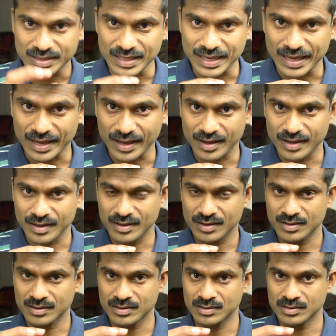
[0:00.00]
they,
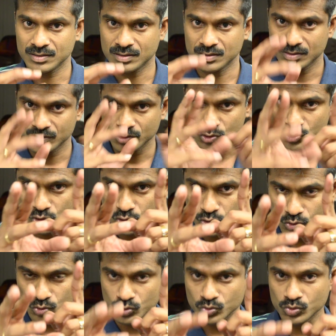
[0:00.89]

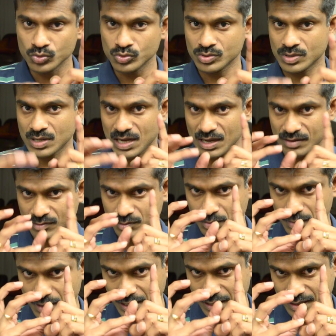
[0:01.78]
you have a
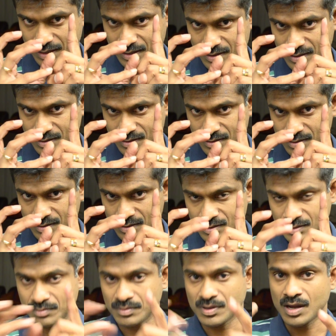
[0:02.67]
mind.
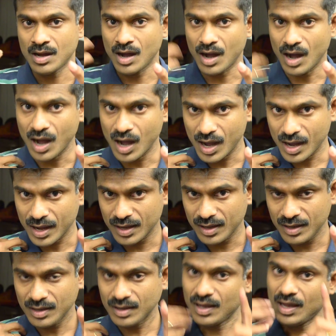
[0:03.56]

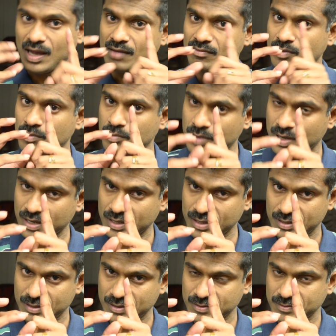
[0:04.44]
I have a
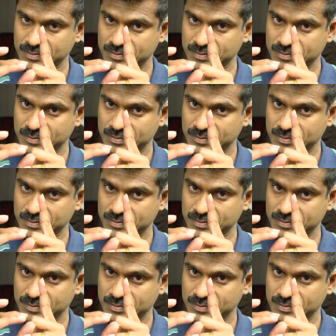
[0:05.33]
mind.